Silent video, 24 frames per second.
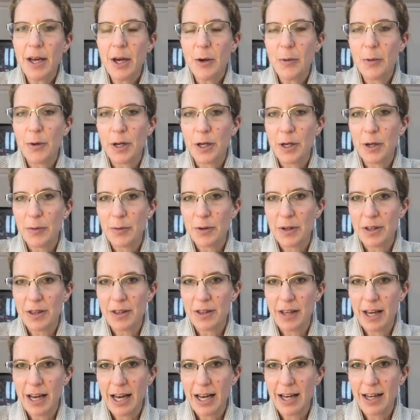working with
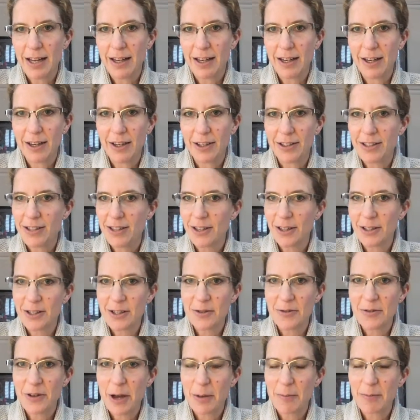lots and lots
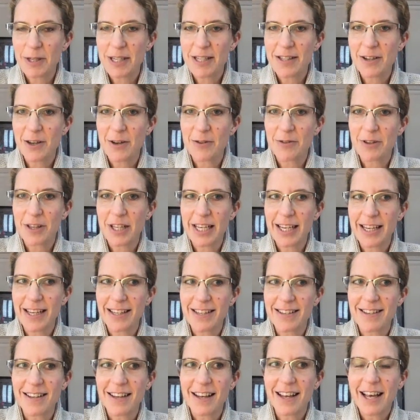of families over the
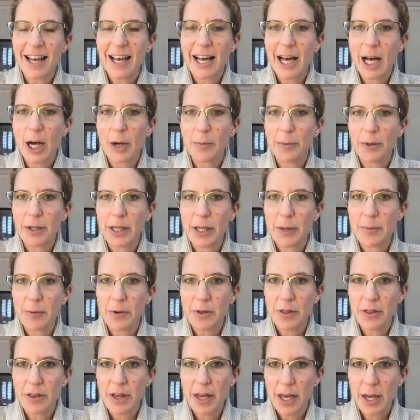years, helping them
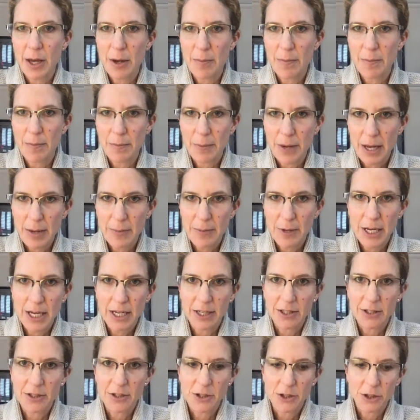with their baby
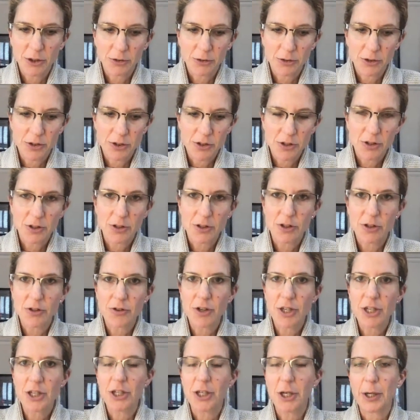and children's
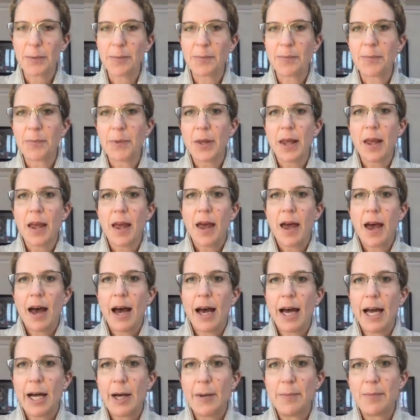nutrition.
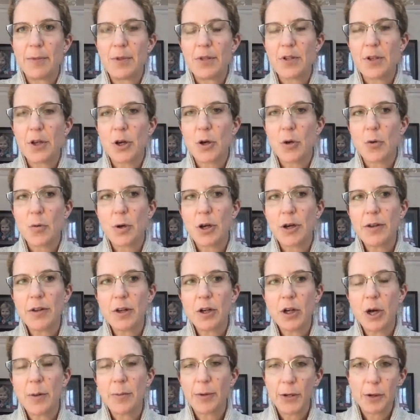So one of the
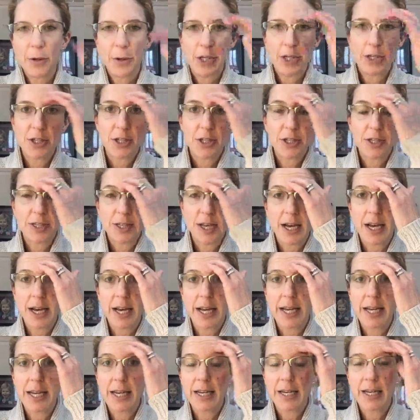common questions
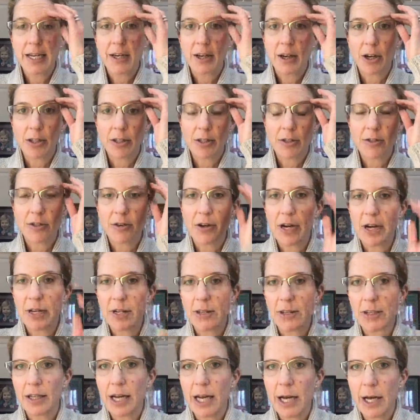I get asked,
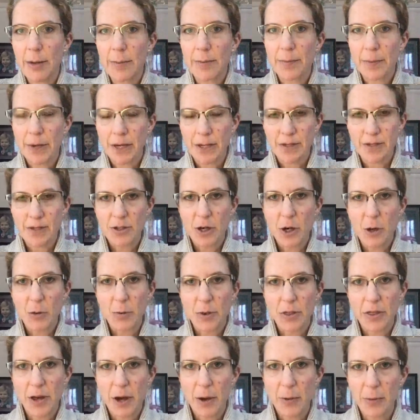so I'll start
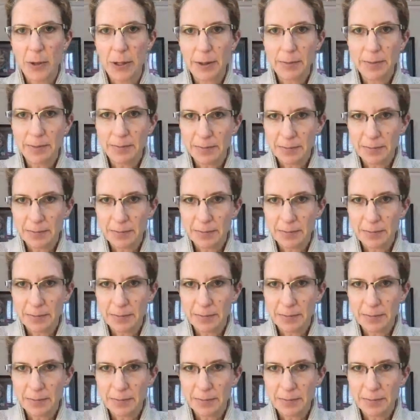with that one.